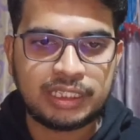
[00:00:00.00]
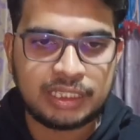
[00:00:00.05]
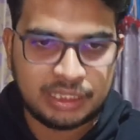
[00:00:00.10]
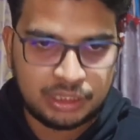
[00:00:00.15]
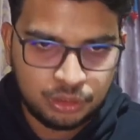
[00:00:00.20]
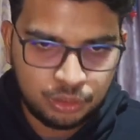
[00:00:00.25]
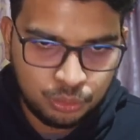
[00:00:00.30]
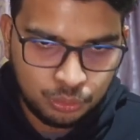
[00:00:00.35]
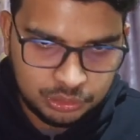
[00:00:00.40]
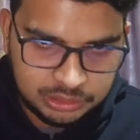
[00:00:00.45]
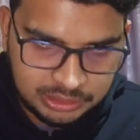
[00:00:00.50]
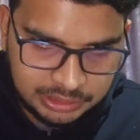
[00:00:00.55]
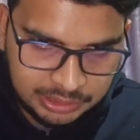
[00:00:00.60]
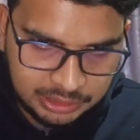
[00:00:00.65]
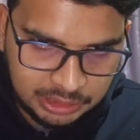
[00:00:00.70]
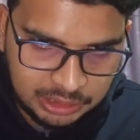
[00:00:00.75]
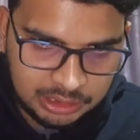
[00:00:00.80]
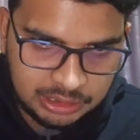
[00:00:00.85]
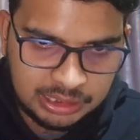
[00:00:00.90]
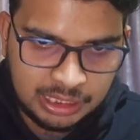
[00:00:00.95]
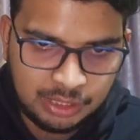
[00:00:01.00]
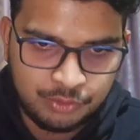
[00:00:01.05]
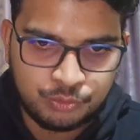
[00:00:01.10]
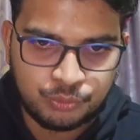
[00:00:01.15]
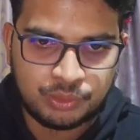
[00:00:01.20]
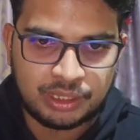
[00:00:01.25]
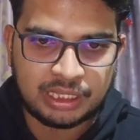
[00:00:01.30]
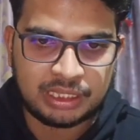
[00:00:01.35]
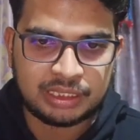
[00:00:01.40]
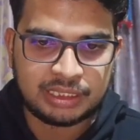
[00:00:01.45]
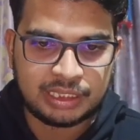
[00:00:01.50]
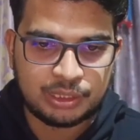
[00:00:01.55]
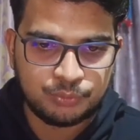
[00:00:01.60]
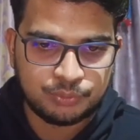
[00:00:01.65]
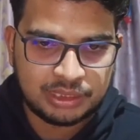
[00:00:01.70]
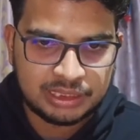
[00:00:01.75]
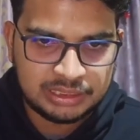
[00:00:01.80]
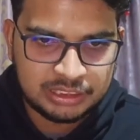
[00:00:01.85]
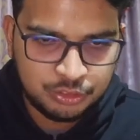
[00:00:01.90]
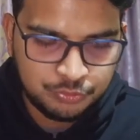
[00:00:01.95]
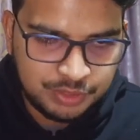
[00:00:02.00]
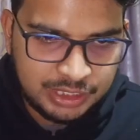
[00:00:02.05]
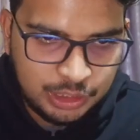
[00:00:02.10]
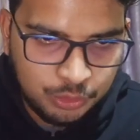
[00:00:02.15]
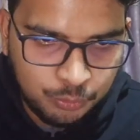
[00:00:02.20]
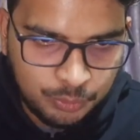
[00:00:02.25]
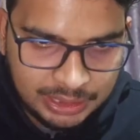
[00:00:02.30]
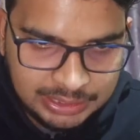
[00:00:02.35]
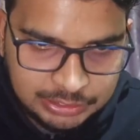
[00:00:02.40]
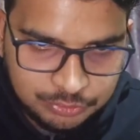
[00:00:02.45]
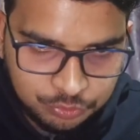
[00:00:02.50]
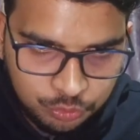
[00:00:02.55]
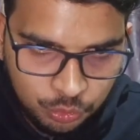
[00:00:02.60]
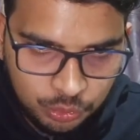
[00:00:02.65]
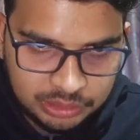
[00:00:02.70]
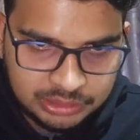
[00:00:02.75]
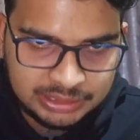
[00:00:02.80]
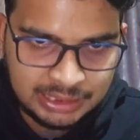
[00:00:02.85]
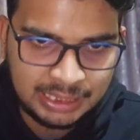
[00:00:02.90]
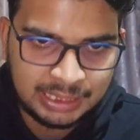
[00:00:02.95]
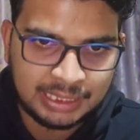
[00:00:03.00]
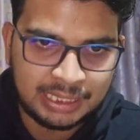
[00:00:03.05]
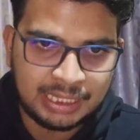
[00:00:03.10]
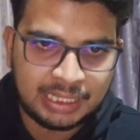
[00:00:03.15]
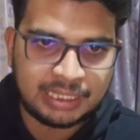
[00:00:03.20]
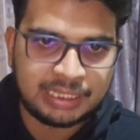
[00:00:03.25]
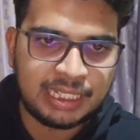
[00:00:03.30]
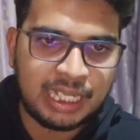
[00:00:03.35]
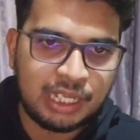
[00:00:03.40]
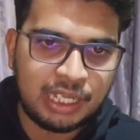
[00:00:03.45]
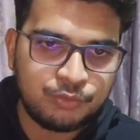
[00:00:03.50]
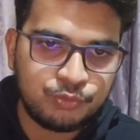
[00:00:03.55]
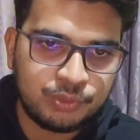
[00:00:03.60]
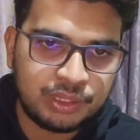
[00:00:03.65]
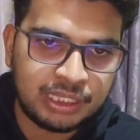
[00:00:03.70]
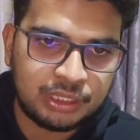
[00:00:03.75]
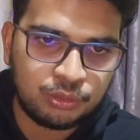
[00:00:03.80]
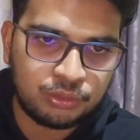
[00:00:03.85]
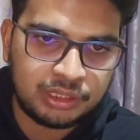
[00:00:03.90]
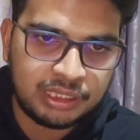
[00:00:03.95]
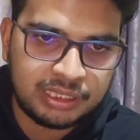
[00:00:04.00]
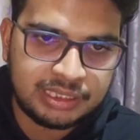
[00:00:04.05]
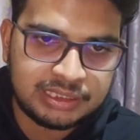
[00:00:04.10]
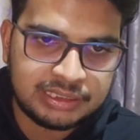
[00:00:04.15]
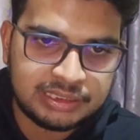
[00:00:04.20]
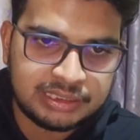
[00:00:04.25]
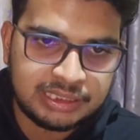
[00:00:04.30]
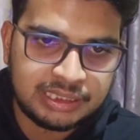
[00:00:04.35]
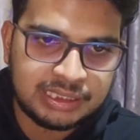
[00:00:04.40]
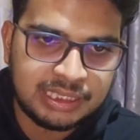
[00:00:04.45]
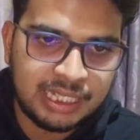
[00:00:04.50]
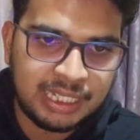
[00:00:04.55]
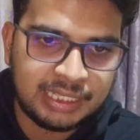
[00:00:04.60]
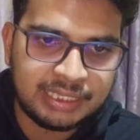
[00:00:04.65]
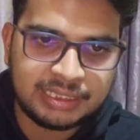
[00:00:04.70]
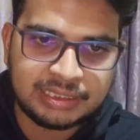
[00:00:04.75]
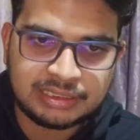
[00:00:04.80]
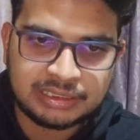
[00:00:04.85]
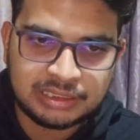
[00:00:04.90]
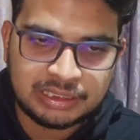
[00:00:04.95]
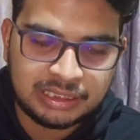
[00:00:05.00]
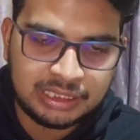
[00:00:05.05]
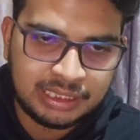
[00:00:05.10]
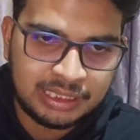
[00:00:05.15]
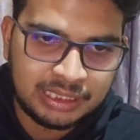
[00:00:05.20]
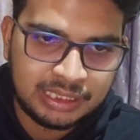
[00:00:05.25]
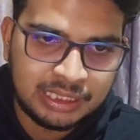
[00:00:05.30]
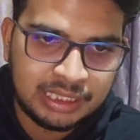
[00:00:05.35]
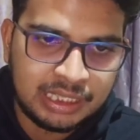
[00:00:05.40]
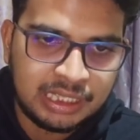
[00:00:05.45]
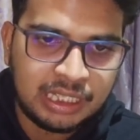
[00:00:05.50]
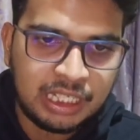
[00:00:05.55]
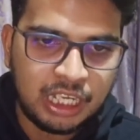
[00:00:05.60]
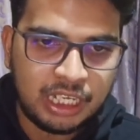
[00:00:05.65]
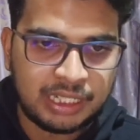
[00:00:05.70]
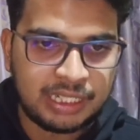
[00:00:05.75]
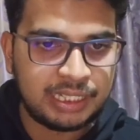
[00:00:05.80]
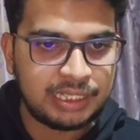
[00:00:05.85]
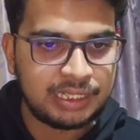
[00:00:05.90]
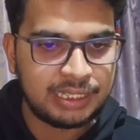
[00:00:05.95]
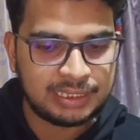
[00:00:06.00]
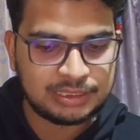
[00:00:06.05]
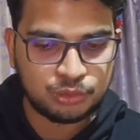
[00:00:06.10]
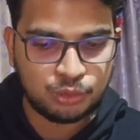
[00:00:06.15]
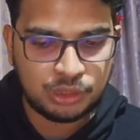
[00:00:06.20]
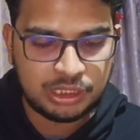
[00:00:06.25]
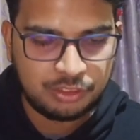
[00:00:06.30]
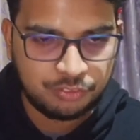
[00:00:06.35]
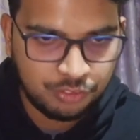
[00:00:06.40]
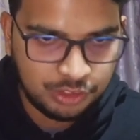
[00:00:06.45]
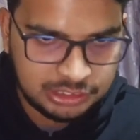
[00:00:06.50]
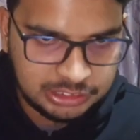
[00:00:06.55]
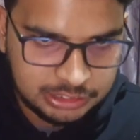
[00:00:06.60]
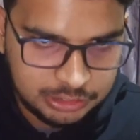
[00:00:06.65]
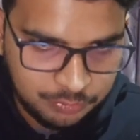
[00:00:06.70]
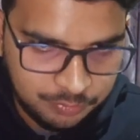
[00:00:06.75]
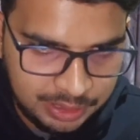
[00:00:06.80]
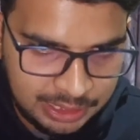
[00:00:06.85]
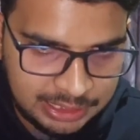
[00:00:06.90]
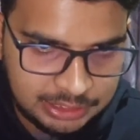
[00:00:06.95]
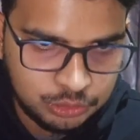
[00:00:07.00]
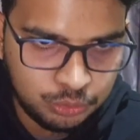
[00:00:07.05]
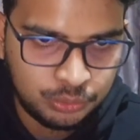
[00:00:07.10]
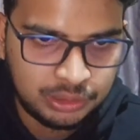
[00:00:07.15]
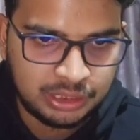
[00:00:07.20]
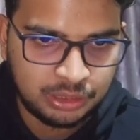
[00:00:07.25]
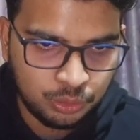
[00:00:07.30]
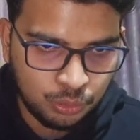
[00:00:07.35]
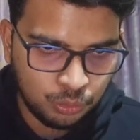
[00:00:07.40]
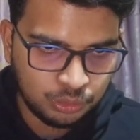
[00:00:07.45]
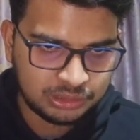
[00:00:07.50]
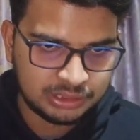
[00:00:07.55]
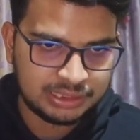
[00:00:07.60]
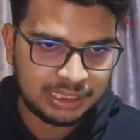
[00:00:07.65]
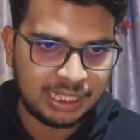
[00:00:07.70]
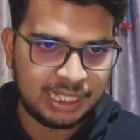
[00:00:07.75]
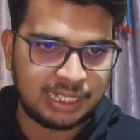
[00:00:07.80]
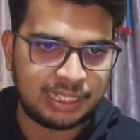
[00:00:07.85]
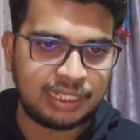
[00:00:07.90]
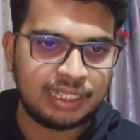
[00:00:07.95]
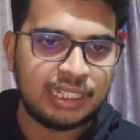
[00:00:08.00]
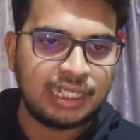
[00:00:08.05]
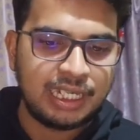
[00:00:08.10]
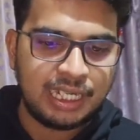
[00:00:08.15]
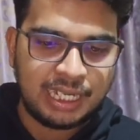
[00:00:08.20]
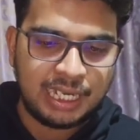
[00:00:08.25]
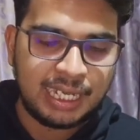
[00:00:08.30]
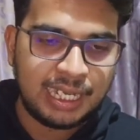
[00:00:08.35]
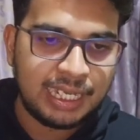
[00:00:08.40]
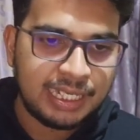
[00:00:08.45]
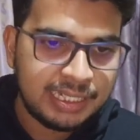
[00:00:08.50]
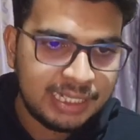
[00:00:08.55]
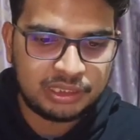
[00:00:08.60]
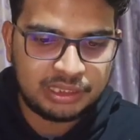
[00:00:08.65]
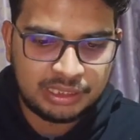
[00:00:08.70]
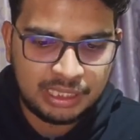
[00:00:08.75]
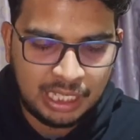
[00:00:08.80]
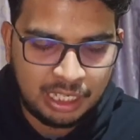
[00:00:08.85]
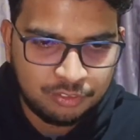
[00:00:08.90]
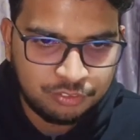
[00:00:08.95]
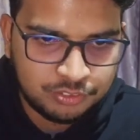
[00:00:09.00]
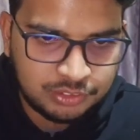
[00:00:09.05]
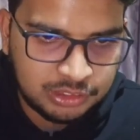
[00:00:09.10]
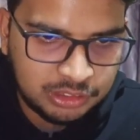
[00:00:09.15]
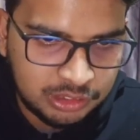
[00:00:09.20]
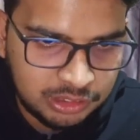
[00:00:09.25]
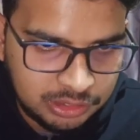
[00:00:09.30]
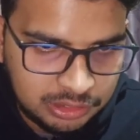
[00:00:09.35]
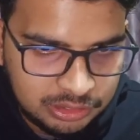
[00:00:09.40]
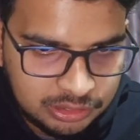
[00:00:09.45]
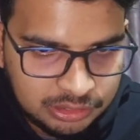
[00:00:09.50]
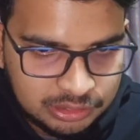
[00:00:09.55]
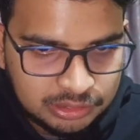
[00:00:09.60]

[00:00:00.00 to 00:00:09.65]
king goes here, now you can give this queen to h4 check, and now you can already see that this king again has only one square, so it goes there. And actually after